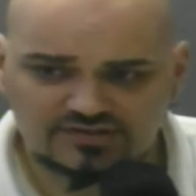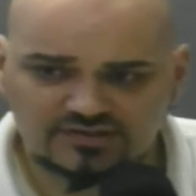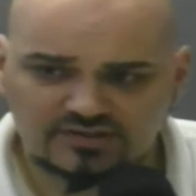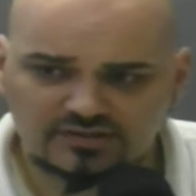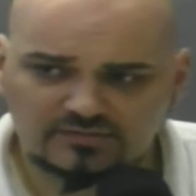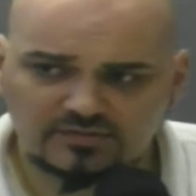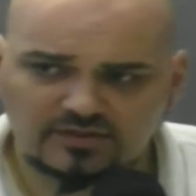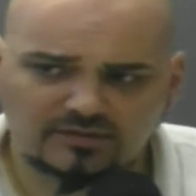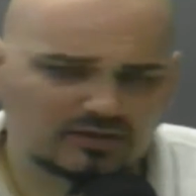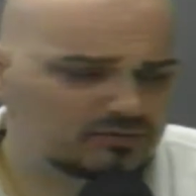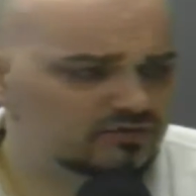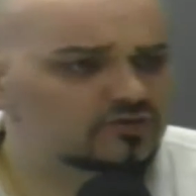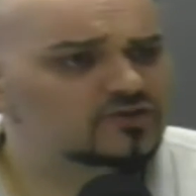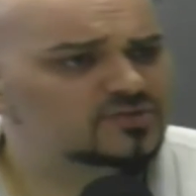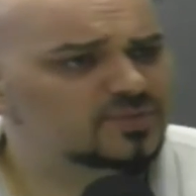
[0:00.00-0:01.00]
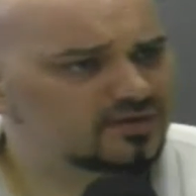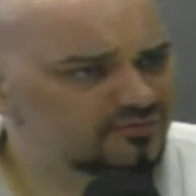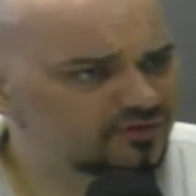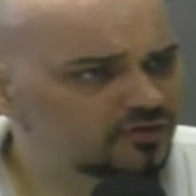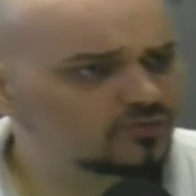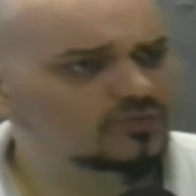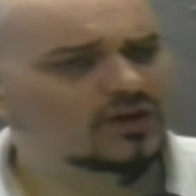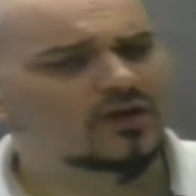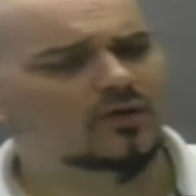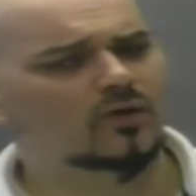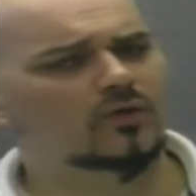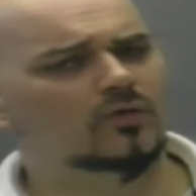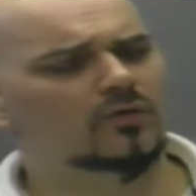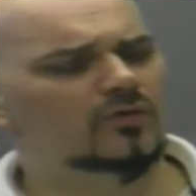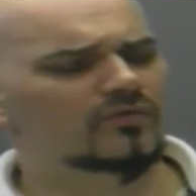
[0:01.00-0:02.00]
Uh, th- there's been a few
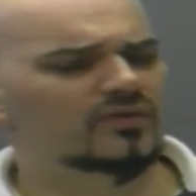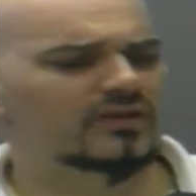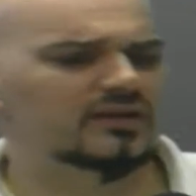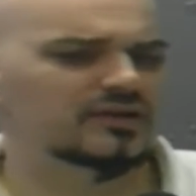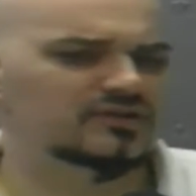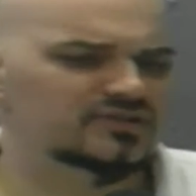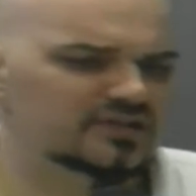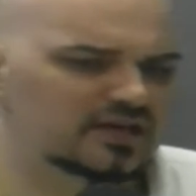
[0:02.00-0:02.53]
o- over the years.